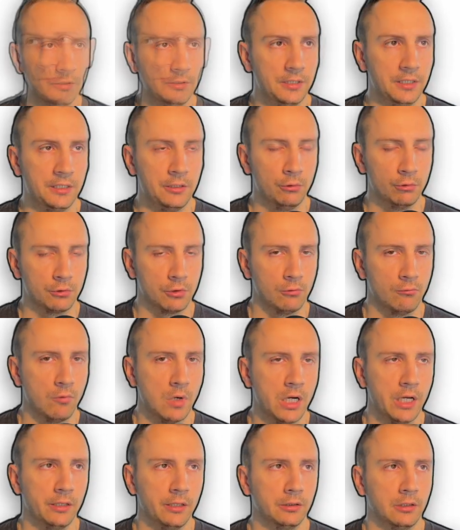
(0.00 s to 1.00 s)
sig user
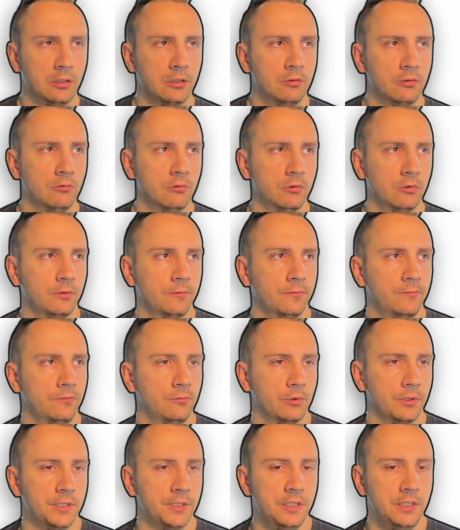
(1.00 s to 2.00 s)
1 or
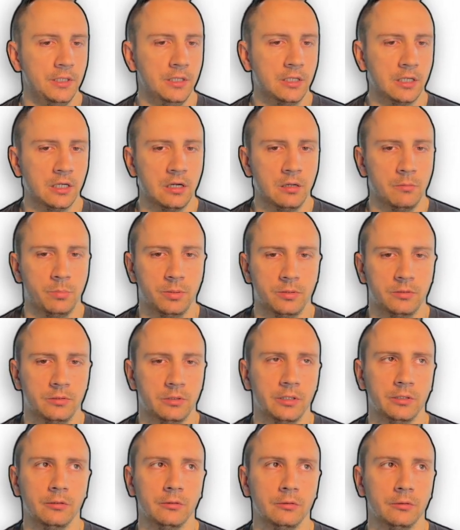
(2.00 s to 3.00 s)
for sig hub,
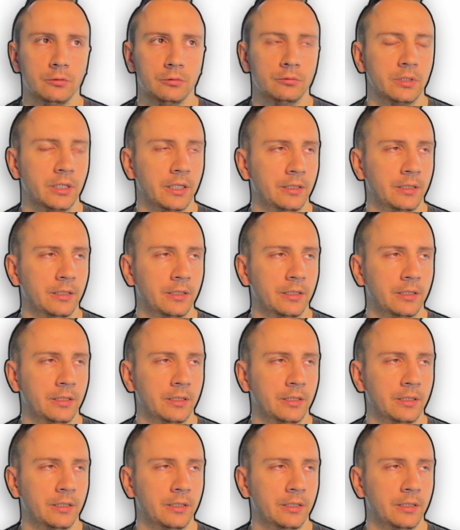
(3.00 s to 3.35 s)
I don't know.